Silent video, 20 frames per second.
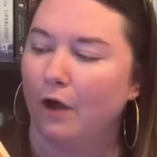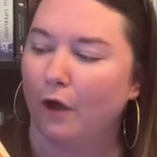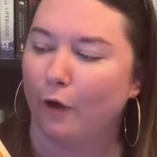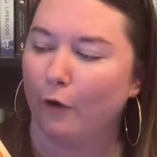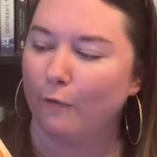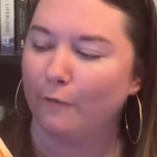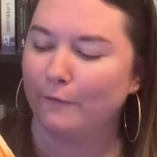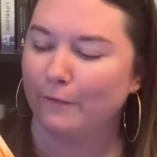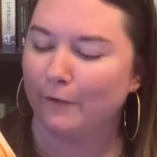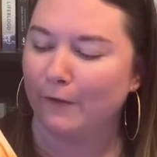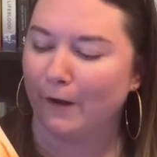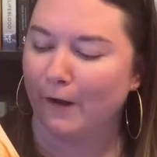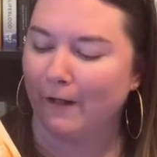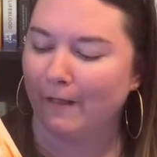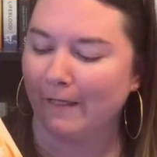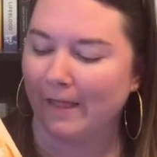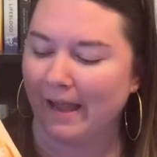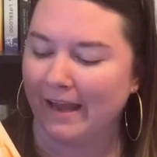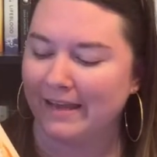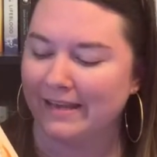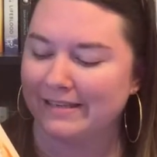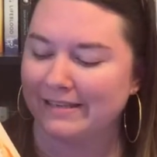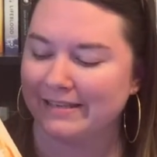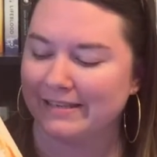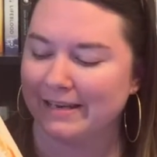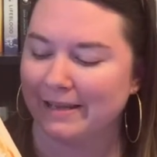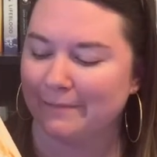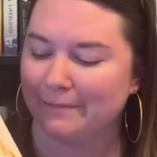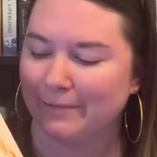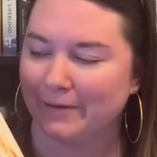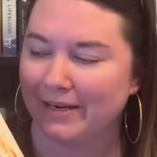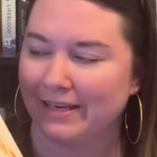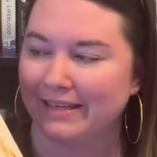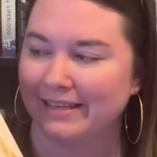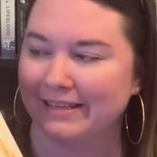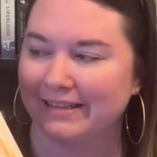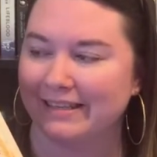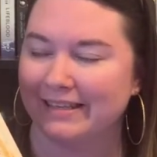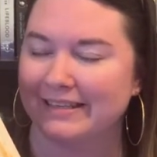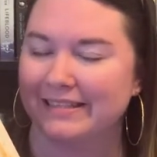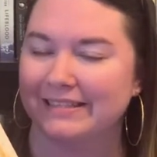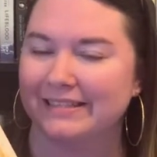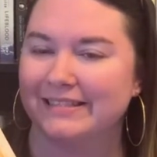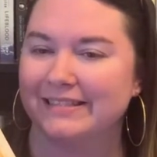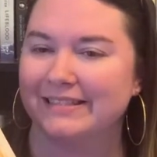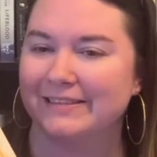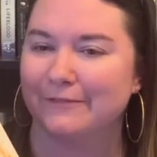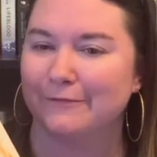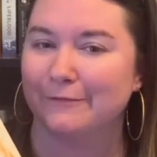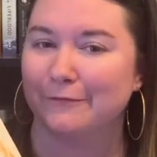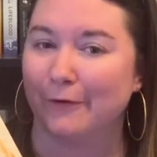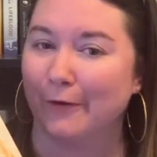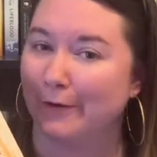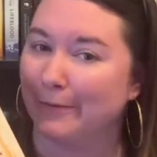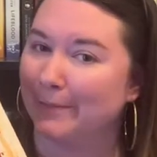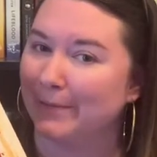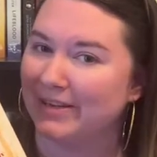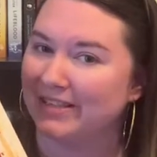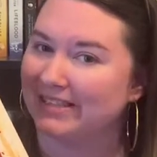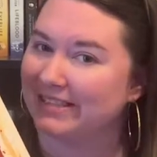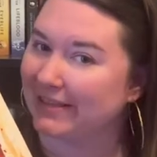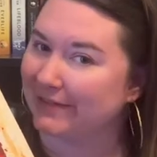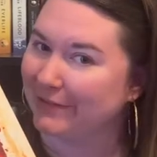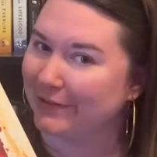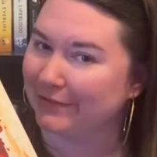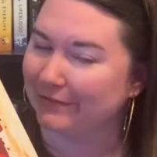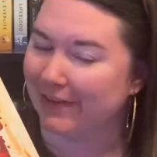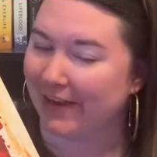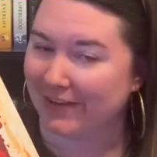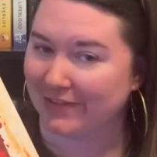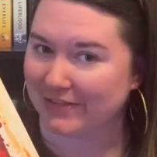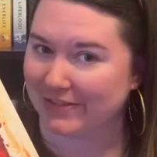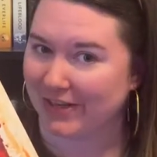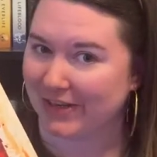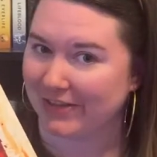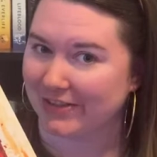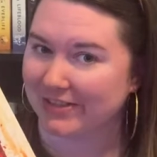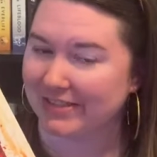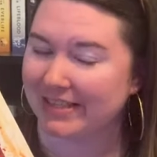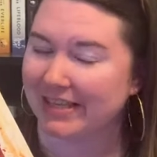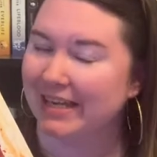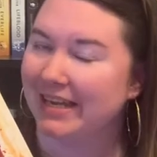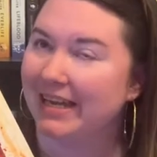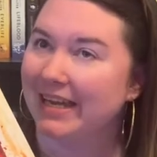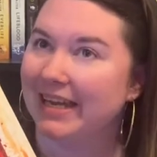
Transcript: Overall, I ended up rating this 4.75 stars.